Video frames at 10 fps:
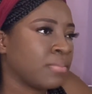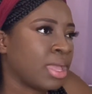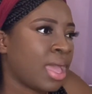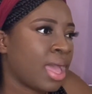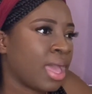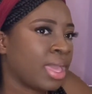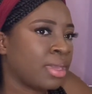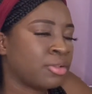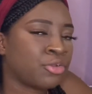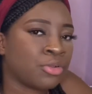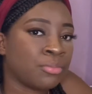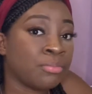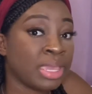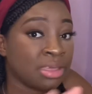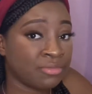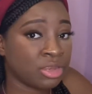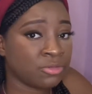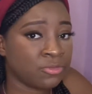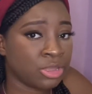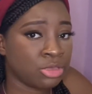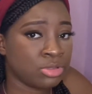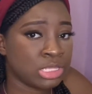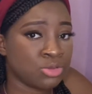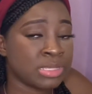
I made a video for YouTube.